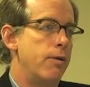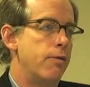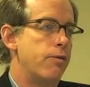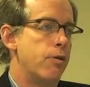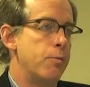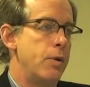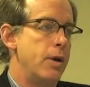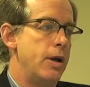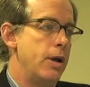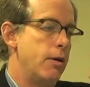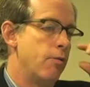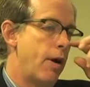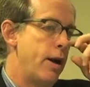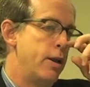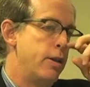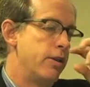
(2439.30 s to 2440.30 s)
for me, in
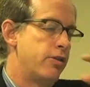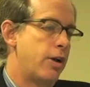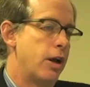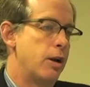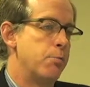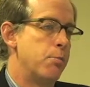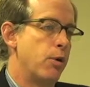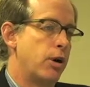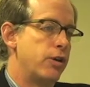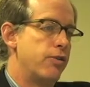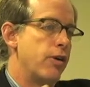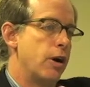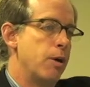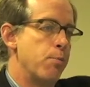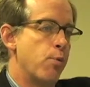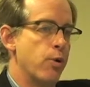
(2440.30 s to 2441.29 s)
writing this kind of book, it's
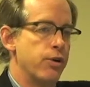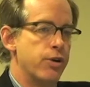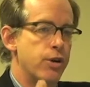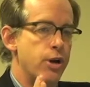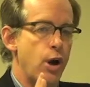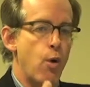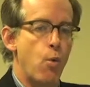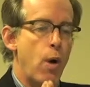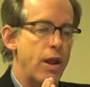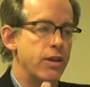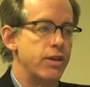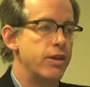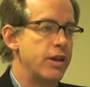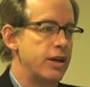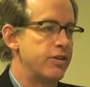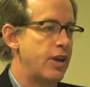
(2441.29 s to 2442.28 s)
very important to know when
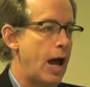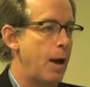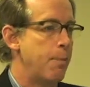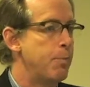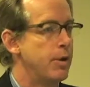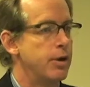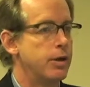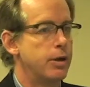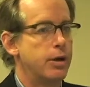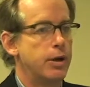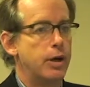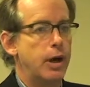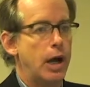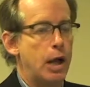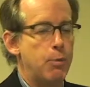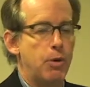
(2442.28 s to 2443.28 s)
things happened.
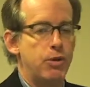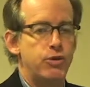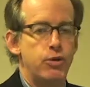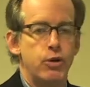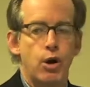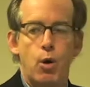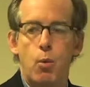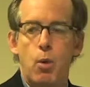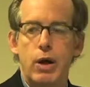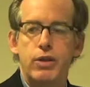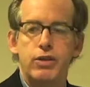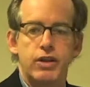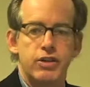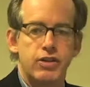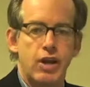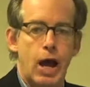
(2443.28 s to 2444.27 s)
And once you know when
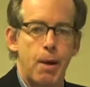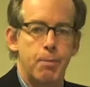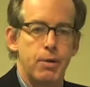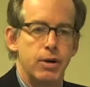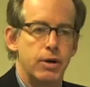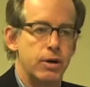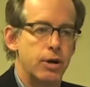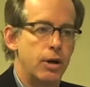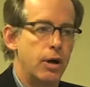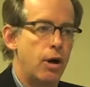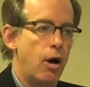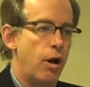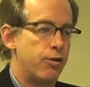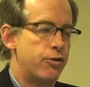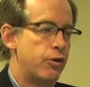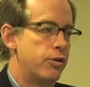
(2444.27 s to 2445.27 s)
things happened,
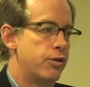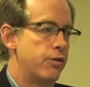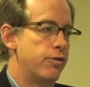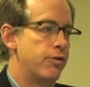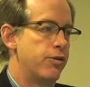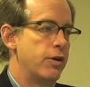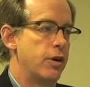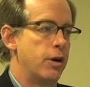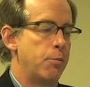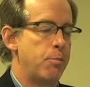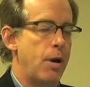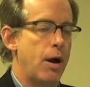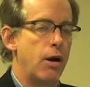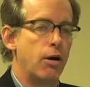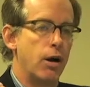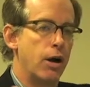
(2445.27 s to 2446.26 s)
all sorts of uh,
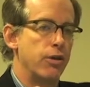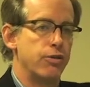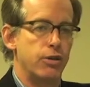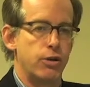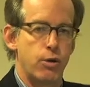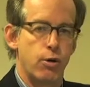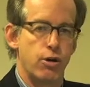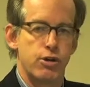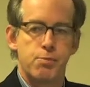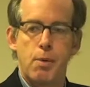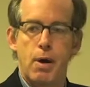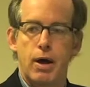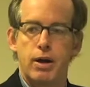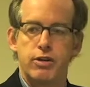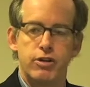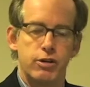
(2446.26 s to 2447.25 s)
parallels and
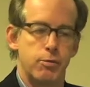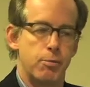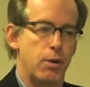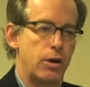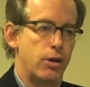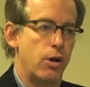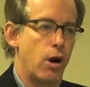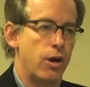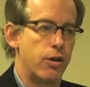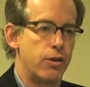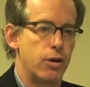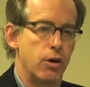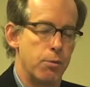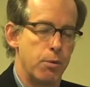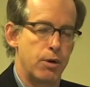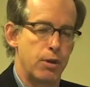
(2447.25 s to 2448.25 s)
correspondences among the author
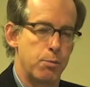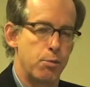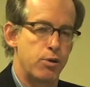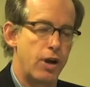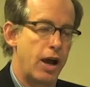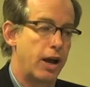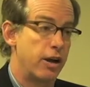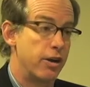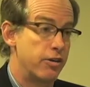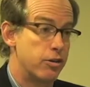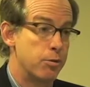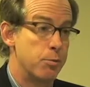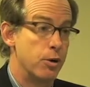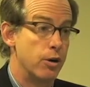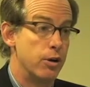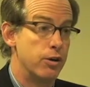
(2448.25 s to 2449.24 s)
or among the protagonists
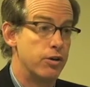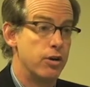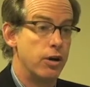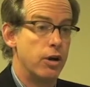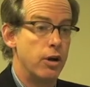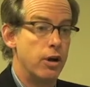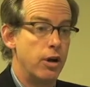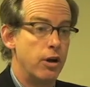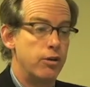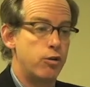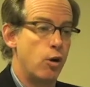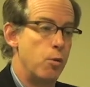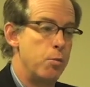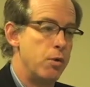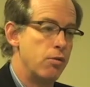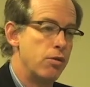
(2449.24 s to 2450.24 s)
emerge. So it
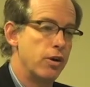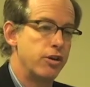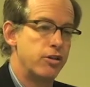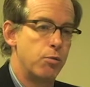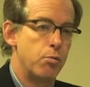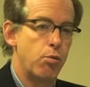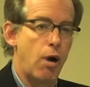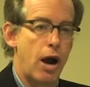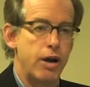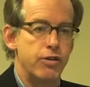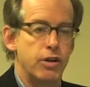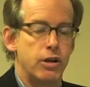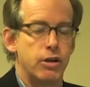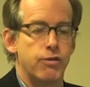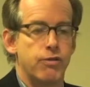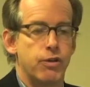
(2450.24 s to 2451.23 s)
would be really
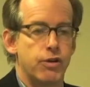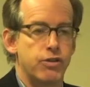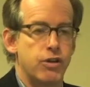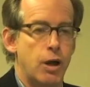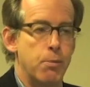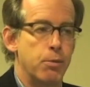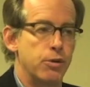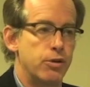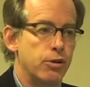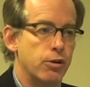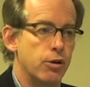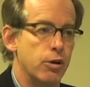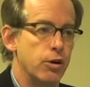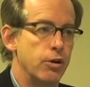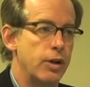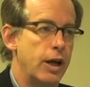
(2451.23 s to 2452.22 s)
surprising, for example, to
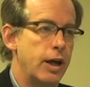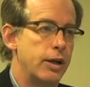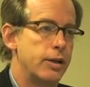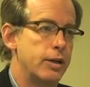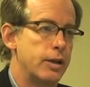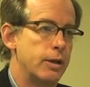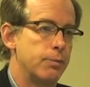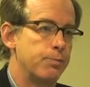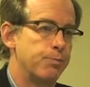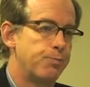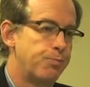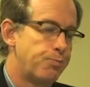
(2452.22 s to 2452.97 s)
learn that um,